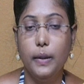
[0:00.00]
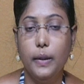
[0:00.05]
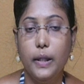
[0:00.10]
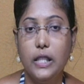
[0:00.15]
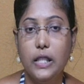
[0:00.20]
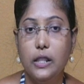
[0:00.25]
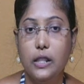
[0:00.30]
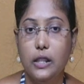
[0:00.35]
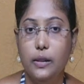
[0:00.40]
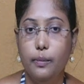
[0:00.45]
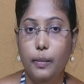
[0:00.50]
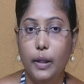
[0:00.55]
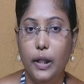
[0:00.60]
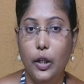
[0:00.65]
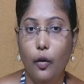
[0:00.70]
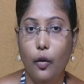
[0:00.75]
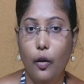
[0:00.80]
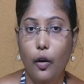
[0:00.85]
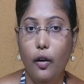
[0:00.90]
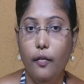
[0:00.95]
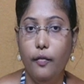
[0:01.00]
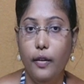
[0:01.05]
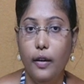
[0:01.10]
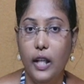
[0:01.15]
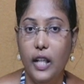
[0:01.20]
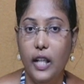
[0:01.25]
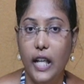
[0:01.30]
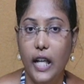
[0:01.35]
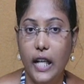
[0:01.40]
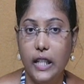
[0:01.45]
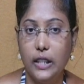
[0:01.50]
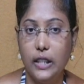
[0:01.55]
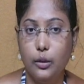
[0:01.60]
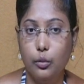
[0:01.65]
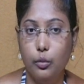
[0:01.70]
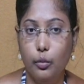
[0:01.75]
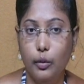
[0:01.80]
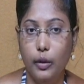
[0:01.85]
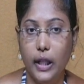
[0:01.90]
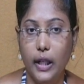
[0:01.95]
is big O of n
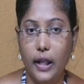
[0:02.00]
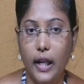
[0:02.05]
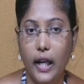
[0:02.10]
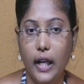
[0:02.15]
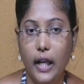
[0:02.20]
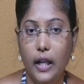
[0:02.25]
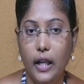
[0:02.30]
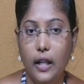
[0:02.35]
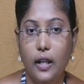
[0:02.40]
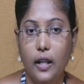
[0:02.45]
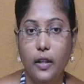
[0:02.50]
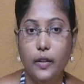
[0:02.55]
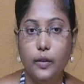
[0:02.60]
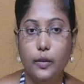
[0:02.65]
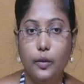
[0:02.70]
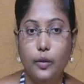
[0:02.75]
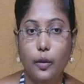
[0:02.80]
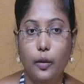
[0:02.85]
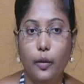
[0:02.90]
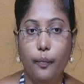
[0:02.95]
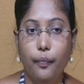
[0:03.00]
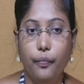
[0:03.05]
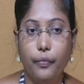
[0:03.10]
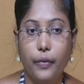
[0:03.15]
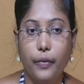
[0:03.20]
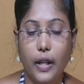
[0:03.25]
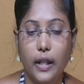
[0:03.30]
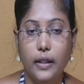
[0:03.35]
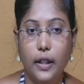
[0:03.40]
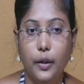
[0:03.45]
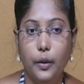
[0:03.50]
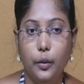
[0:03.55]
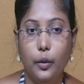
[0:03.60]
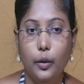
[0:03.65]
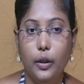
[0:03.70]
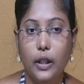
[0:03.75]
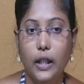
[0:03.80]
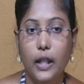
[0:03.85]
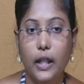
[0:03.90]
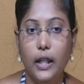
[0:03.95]
square, right. So the
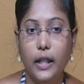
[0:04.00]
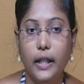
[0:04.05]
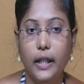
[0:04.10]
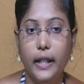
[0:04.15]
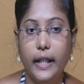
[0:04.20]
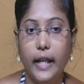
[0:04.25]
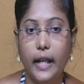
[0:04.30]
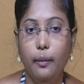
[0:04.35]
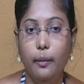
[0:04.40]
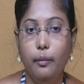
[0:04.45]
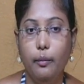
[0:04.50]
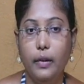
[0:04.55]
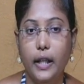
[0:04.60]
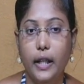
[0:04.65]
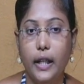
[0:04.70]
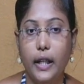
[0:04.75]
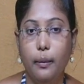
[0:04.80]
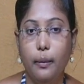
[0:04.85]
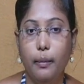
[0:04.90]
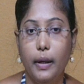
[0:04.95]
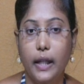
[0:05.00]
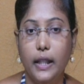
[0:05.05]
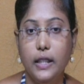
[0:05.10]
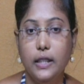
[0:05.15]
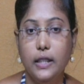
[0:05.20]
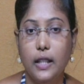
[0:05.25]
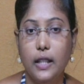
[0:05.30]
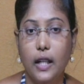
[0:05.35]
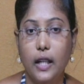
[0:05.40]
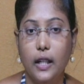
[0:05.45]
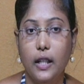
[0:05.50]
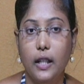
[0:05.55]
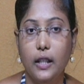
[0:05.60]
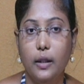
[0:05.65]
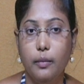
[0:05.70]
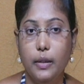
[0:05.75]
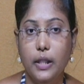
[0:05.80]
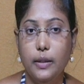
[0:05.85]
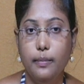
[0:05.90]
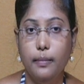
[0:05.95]
total time taken by this
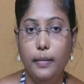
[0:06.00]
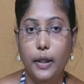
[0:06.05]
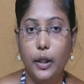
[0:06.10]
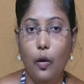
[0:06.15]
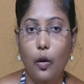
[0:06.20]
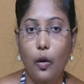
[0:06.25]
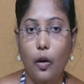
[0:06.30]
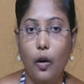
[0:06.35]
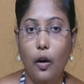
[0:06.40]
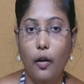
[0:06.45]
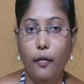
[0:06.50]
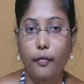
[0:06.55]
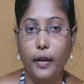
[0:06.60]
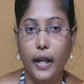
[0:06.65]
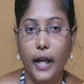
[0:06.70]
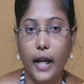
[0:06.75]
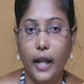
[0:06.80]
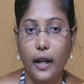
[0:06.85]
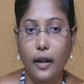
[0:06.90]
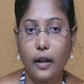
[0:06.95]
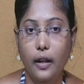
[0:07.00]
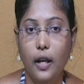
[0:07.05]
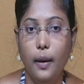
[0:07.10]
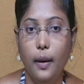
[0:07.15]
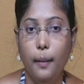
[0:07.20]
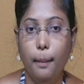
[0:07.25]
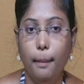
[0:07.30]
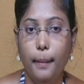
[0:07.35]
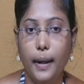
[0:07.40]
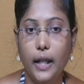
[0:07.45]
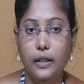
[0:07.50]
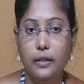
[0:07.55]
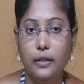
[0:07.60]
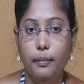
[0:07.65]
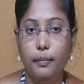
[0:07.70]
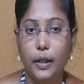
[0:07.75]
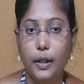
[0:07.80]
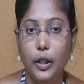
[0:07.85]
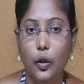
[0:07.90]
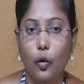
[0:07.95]
algorithm is big O of n plus
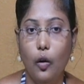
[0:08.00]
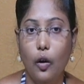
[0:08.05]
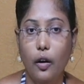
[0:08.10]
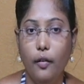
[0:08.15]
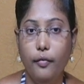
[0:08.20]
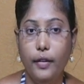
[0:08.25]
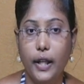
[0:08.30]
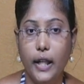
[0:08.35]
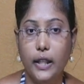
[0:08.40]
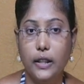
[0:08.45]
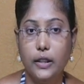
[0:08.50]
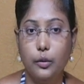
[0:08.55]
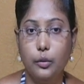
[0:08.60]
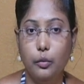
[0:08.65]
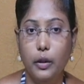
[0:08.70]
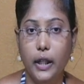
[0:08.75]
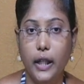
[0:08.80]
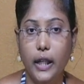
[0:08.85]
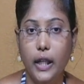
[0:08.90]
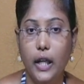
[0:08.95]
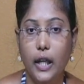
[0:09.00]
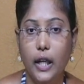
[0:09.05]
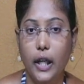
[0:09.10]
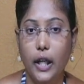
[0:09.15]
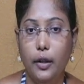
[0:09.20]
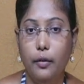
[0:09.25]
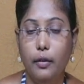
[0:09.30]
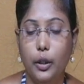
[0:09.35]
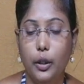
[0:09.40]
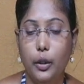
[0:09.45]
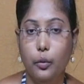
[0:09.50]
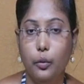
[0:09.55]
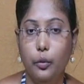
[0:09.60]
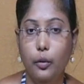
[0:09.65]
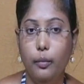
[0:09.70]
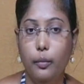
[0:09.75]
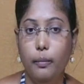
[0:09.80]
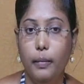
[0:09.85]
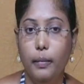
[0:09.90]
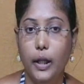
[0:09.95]
big O of n square equal to
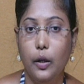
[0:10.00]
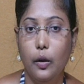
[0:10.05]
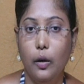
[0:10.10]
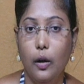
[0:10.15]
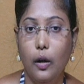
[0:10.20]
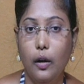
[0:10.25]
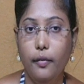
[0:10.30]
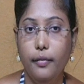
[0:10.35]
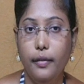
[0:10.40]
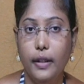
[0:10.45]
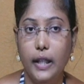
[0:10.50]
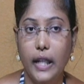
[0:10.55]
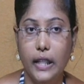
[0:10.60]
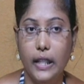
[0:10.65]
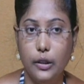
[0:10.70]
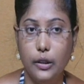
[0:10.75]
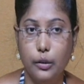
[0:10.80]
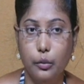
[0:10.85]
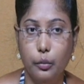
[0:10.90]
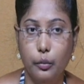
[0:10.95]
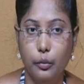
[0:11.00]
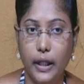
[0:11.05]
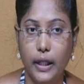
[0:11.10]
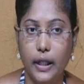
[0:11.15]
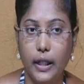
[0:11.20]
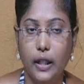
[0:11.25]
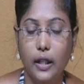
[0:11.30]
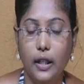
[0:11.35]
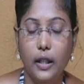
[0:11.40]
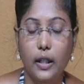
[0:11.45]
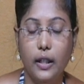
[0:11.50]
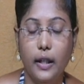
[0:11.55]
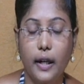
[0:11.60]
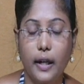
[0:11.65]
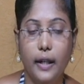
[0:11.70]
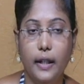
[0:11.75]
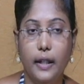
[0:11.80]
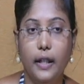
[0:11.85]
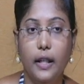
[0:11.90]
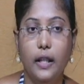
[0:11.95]
big O of n square.
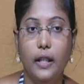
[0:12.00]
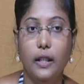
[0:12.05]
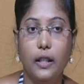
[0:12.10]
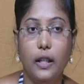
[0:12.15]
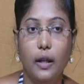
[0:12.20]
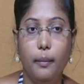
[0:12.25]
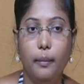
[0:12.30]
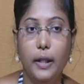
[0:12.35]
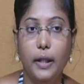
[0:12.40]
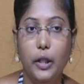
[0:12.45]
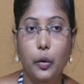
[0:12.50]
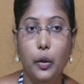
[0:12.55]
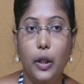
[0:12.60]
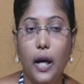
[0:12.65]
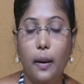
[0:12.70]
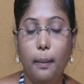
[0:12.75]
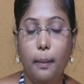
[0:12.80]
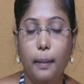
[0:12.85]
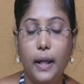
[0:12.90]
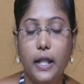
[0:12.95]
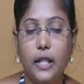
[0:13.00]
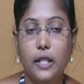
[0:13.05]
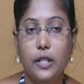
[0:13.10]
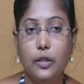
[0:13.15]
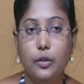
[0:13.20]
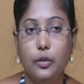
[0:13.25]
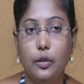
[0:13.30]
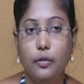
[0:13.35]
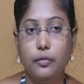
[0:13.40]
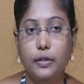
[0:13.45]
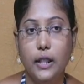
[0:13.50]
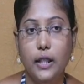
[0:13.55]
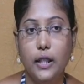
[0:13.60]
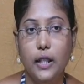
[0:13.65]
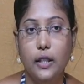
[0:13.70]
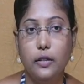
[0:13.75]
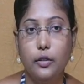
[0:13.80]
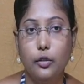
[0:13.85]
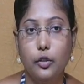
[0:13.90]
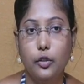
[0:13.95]
And coming to the applications of
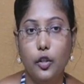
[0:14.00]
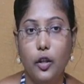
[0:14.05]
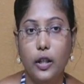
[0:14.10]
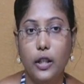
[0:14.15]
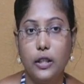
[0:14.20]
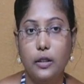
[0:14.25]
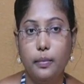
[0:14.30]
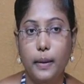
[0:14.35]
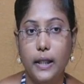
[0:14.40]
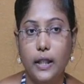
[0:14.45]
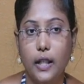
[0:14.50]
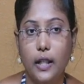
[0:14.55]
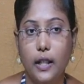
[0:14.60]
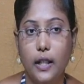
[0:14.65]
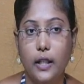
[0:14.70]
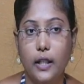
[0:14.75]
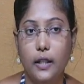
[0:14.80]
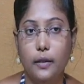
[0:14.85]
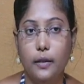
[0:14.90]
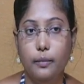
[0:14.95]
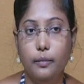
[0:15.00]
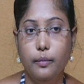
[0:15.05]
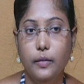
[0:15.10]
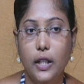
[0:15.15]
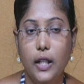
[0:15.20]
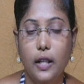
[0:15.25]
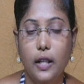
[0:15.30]
single source shortest path algorithm,